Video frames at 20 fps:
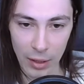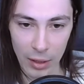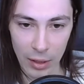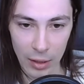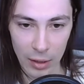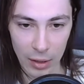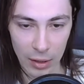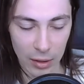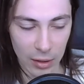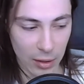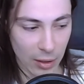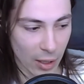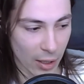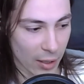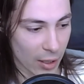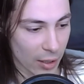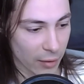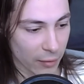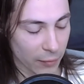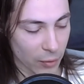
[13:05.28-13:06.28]
in
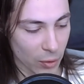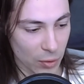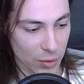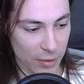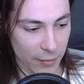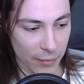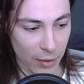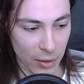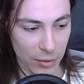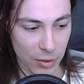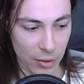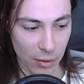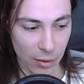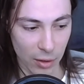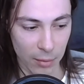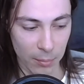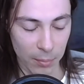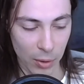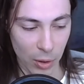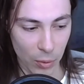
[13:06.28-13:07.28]
Ionic Vue is a functional
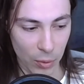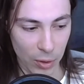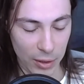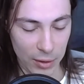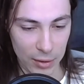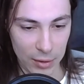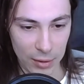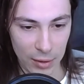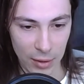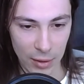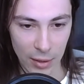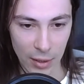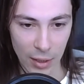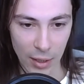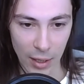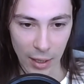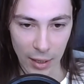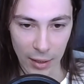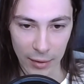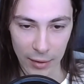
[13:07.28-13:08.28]
component,
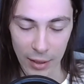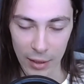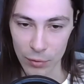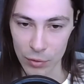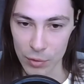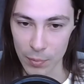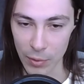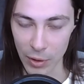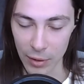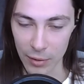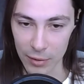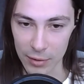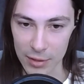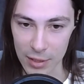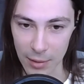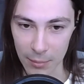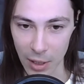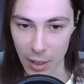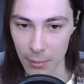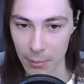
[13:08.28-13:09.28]
and then you sprinkle
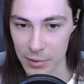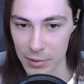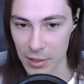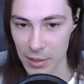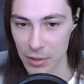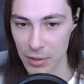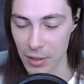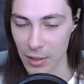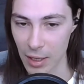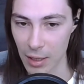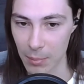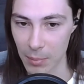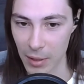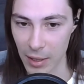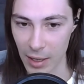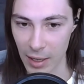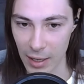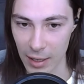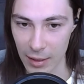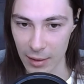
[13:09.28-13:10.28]
some composition
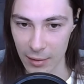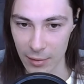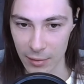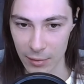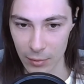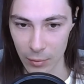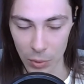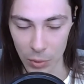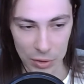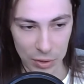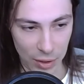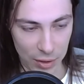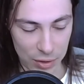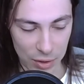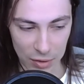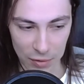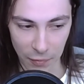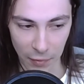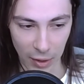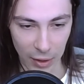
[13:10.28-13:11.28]
API, which I
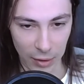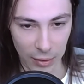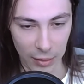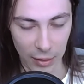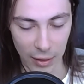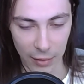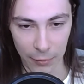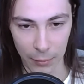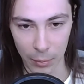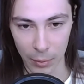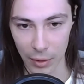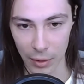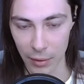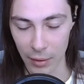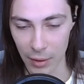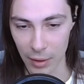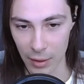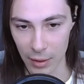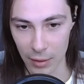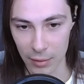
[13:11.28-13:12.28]
just fell in love with.
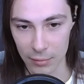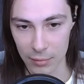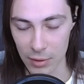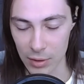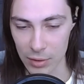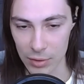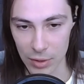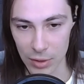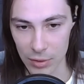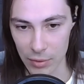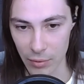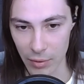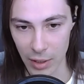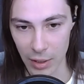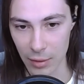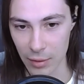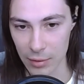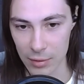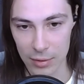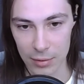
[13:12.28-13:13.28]
It's just
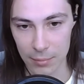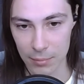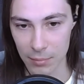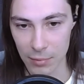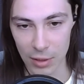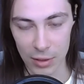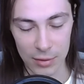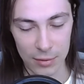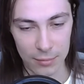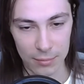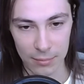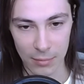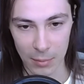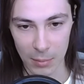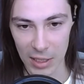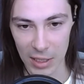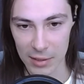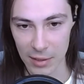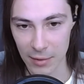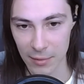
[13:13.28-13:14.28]
great. It's
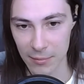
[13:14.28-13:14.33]
amazing.